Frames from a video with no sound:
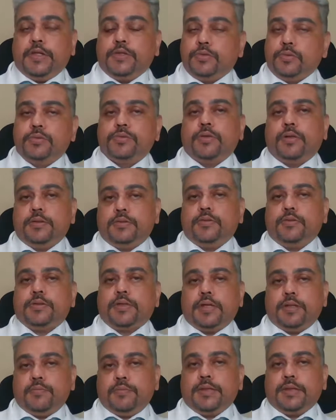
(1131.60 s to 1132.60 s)
issues also
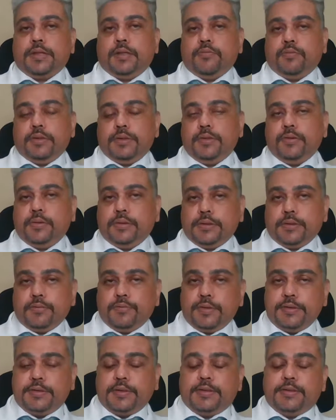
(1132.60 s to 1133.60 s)
can be covered during the
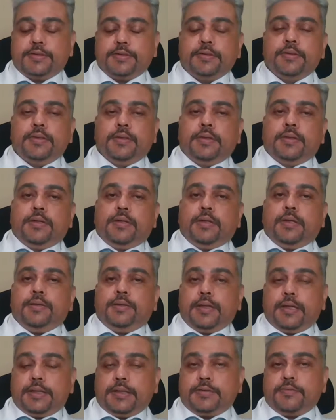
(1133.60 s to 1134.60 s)
visits.
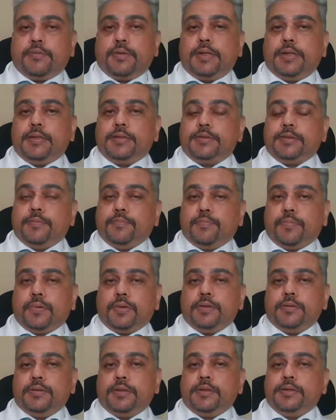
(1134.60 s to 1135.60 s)
And that is why it is
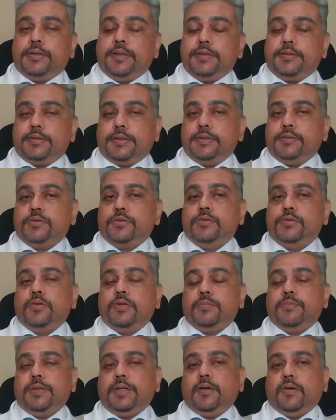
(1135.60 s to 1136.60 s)
important that these things should
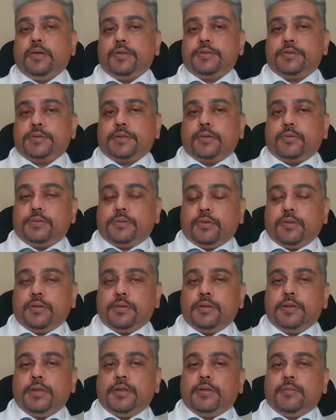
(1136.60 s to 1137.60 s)
not be lost out
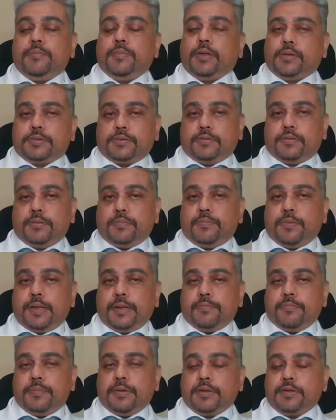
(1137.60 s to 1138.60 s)
on because of
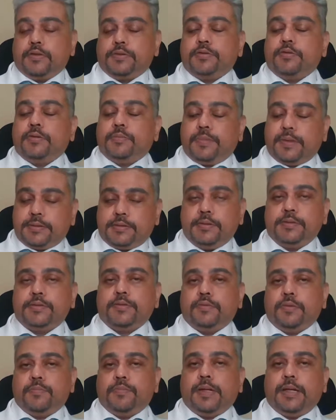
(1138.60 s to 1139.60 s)
the presence
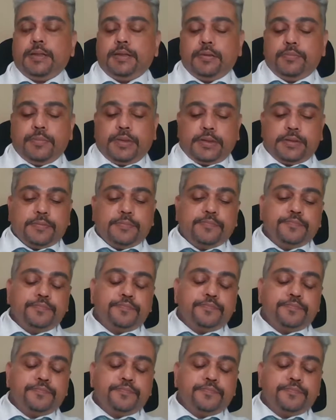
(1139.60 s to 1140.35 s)
of the pandemic.